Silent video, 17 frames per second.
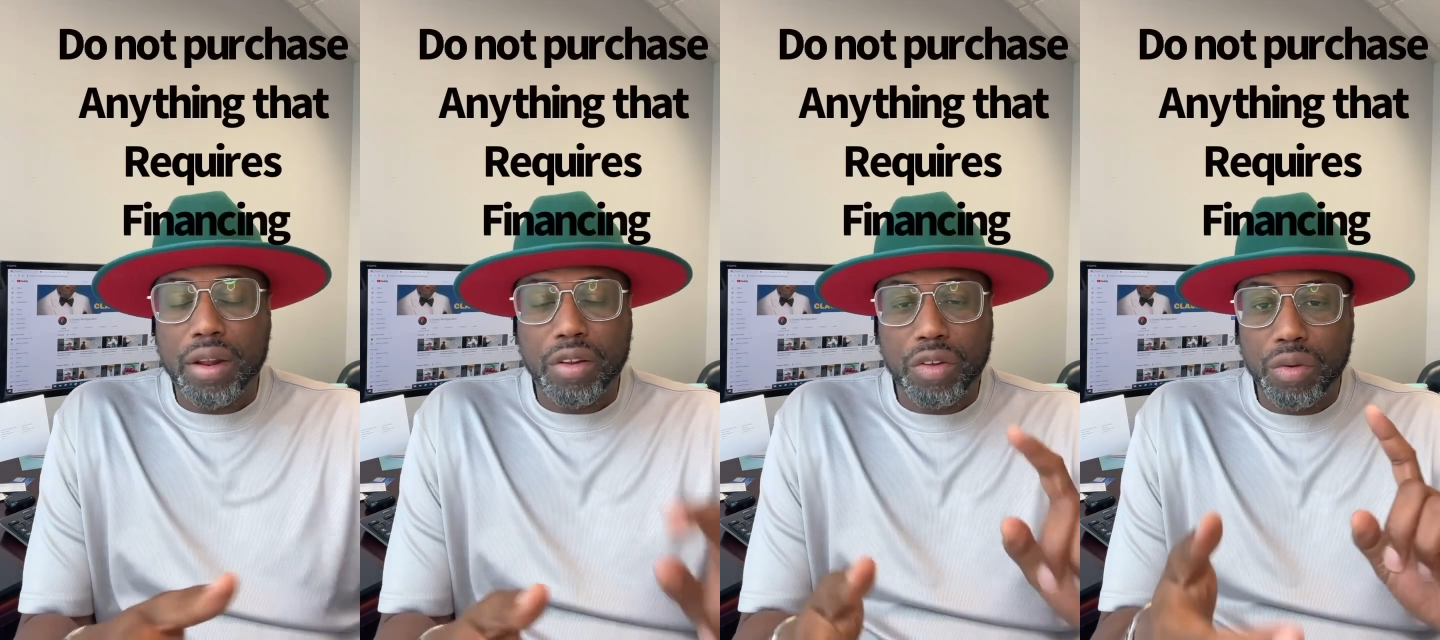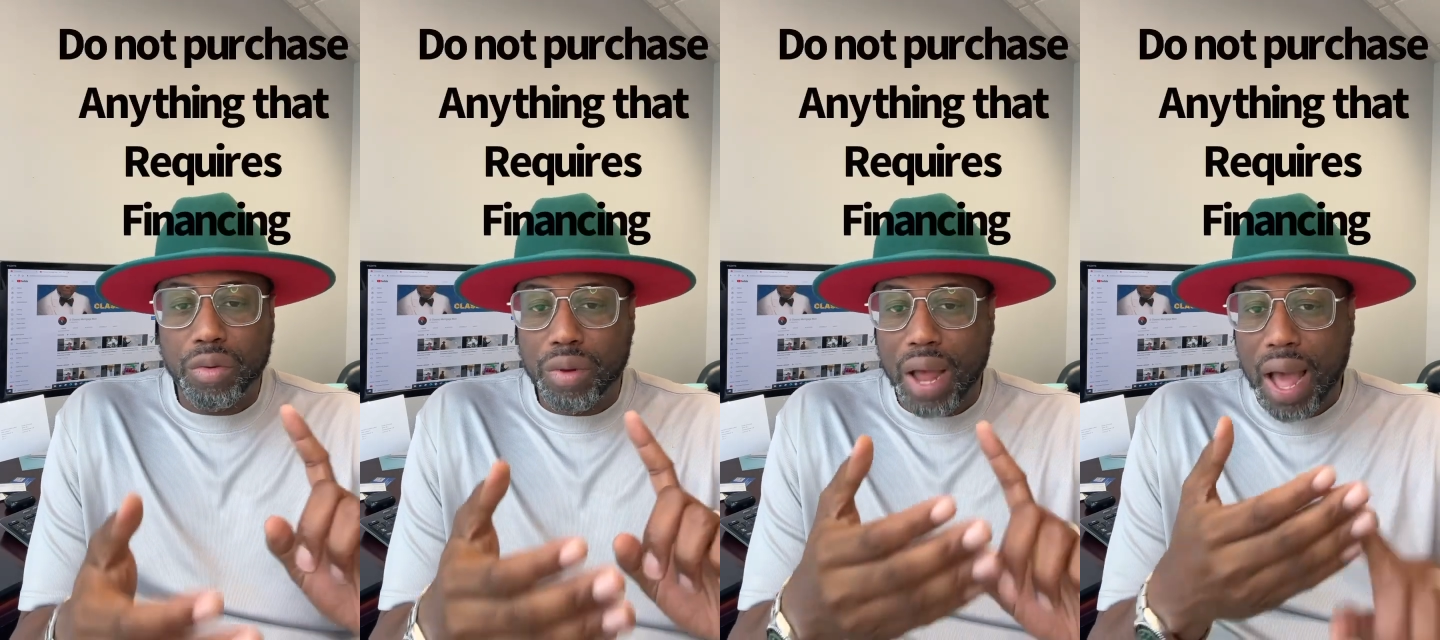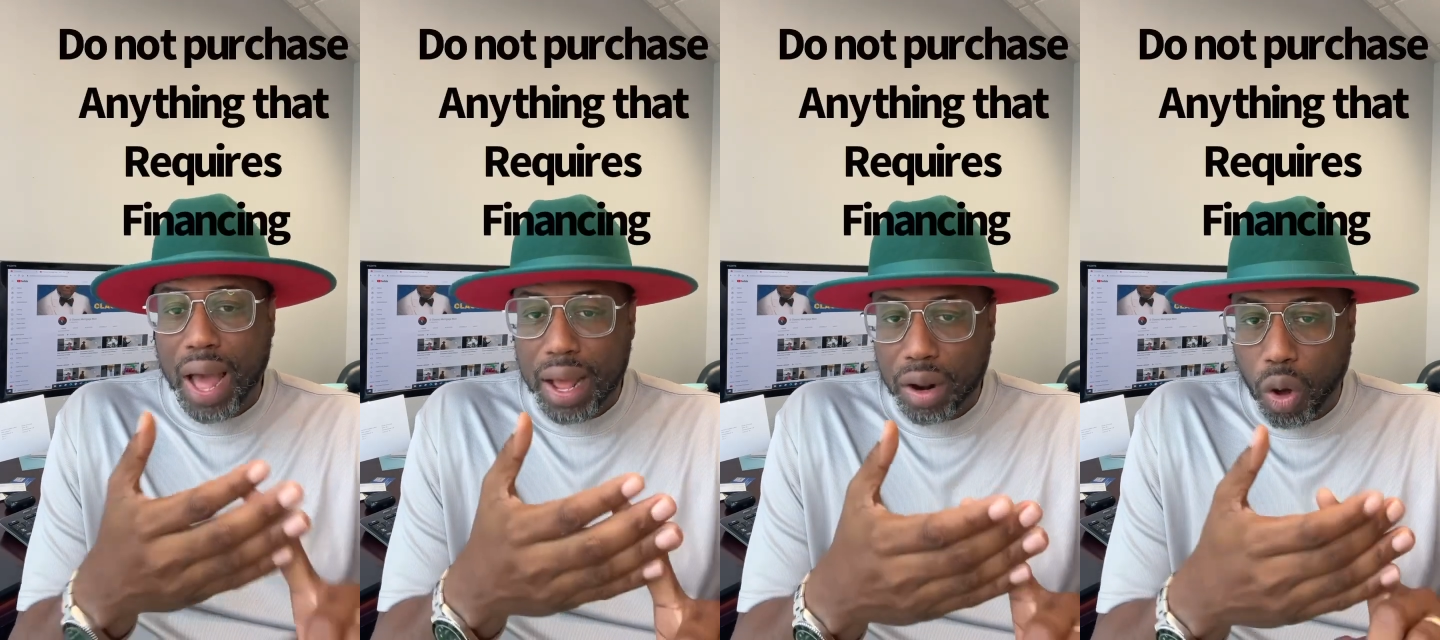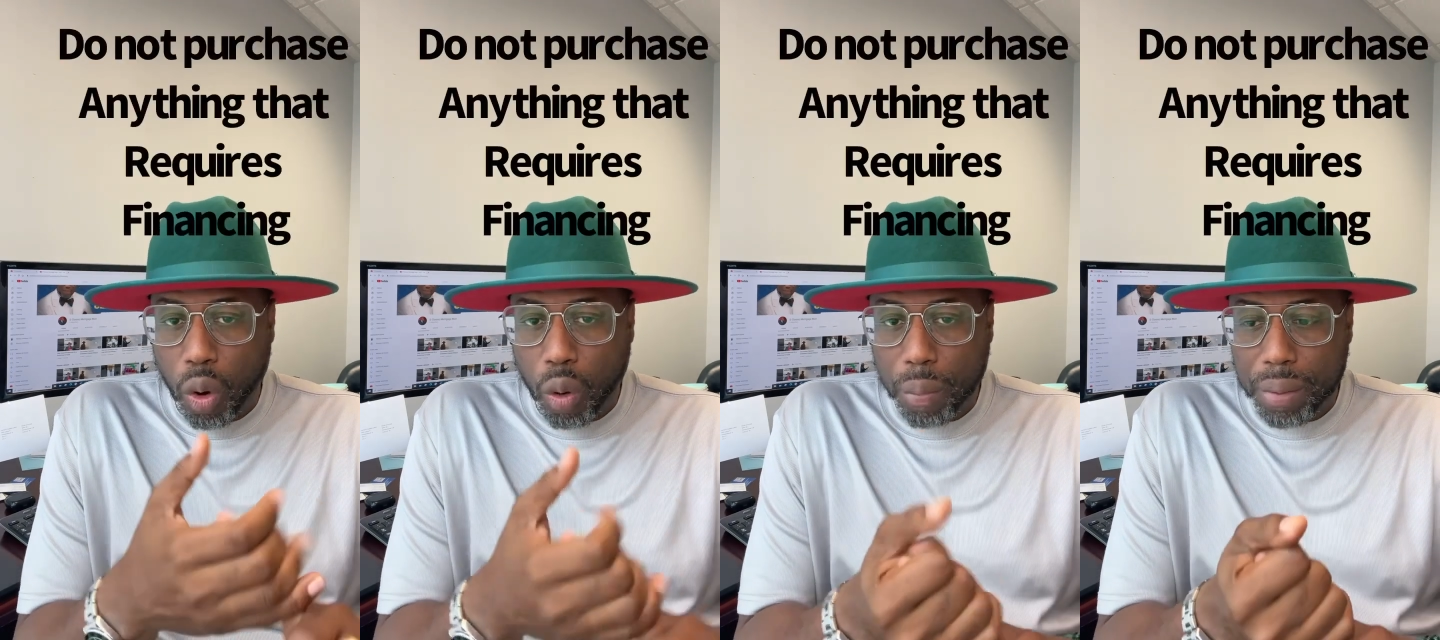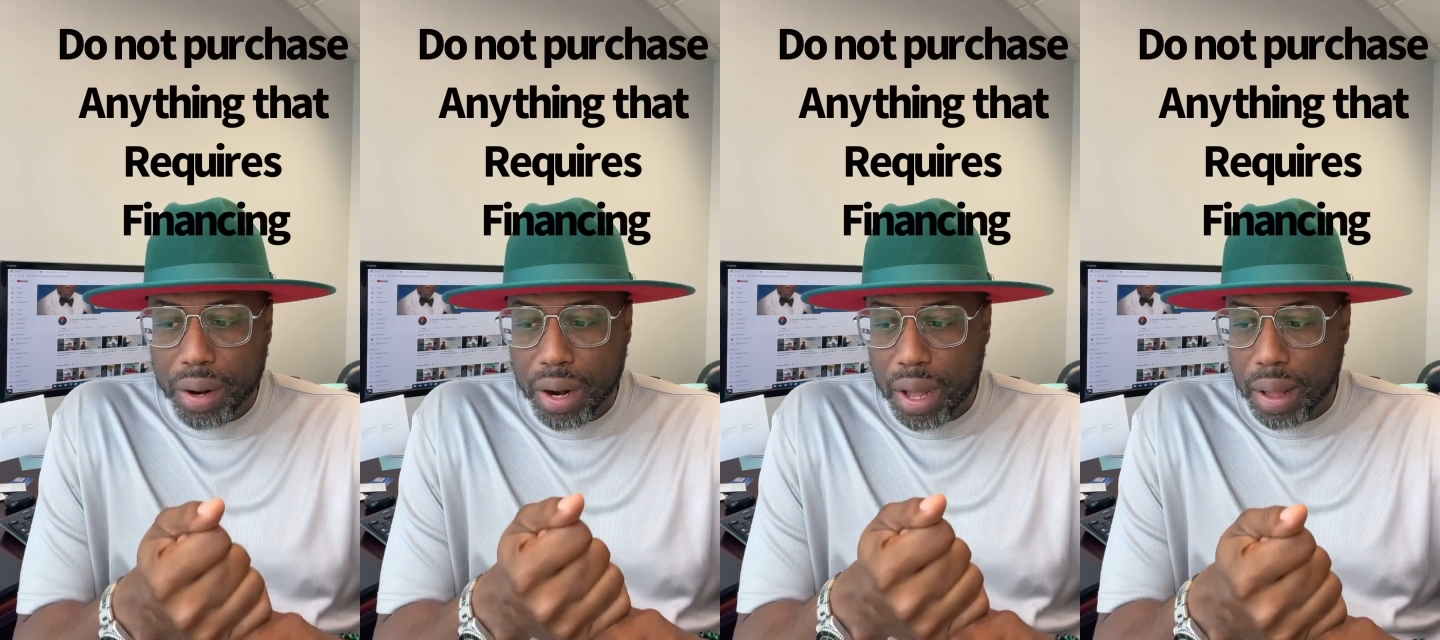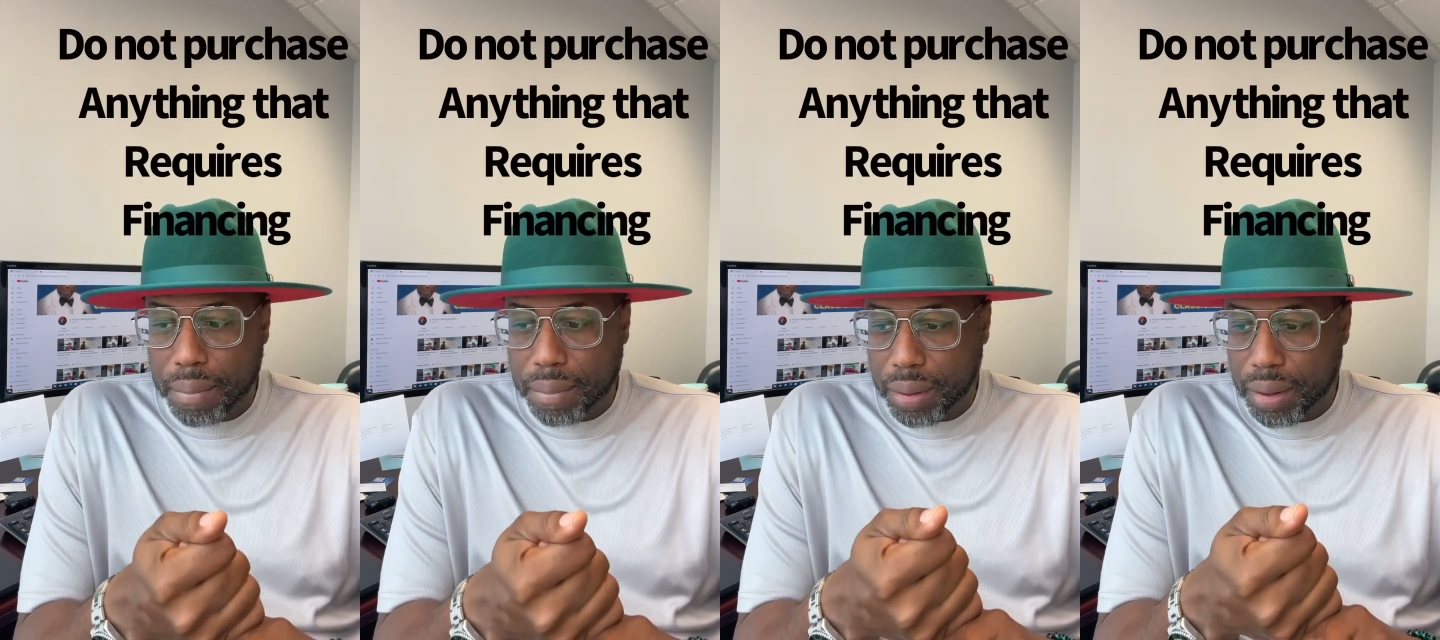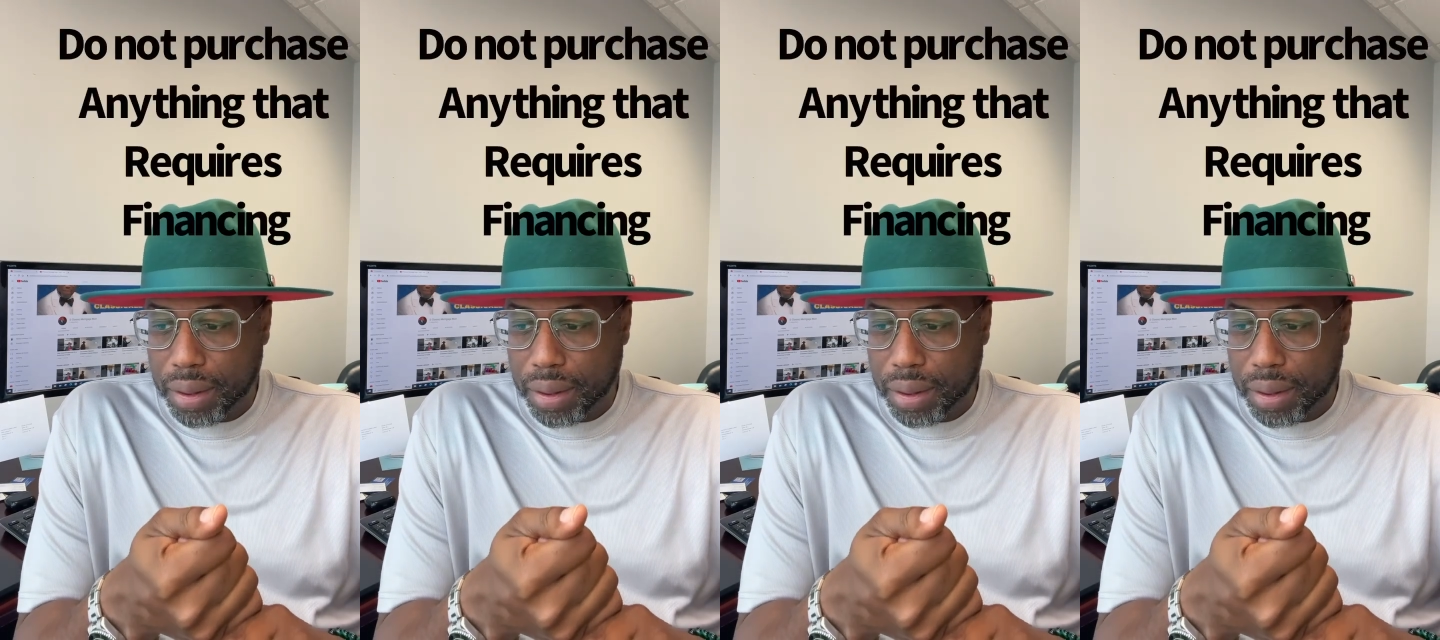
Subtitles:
do not open up